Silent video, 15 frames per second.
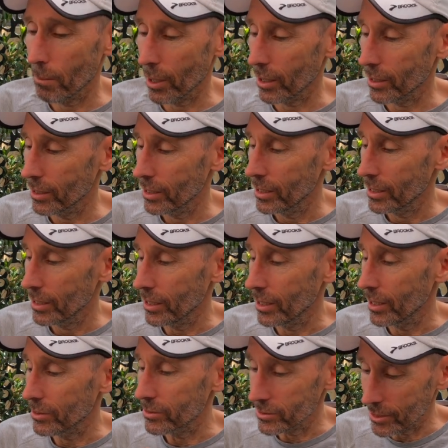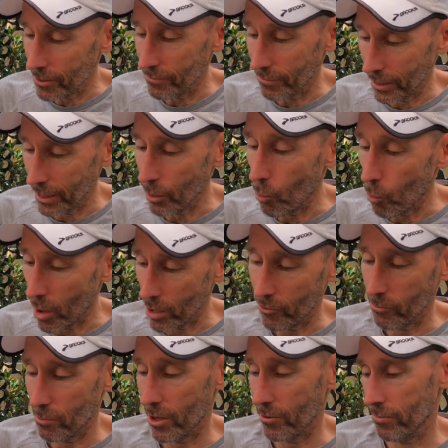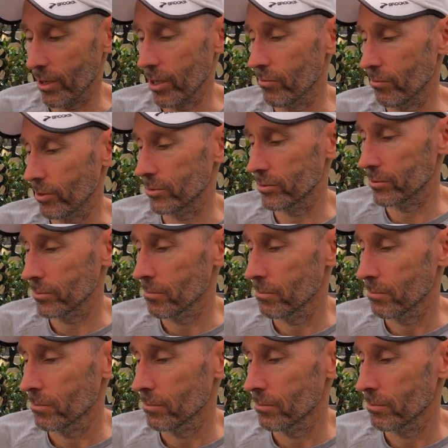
but it's definitely one of my favorites.